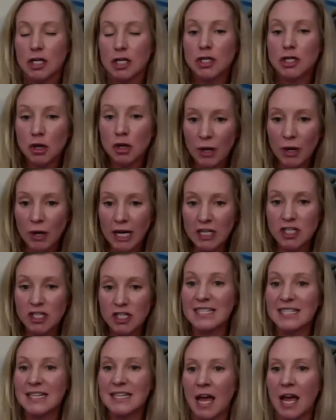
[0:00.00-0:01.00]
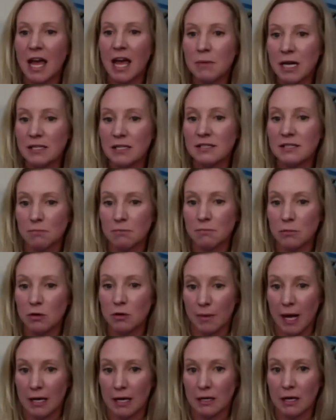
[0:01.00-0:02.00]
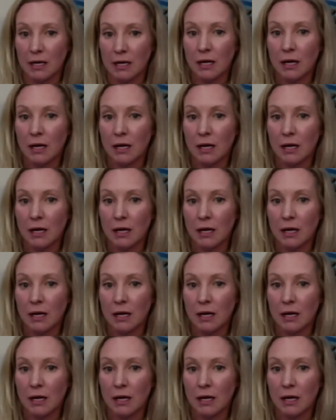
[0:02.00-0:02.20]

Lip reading: doing just 10 minutes of movement.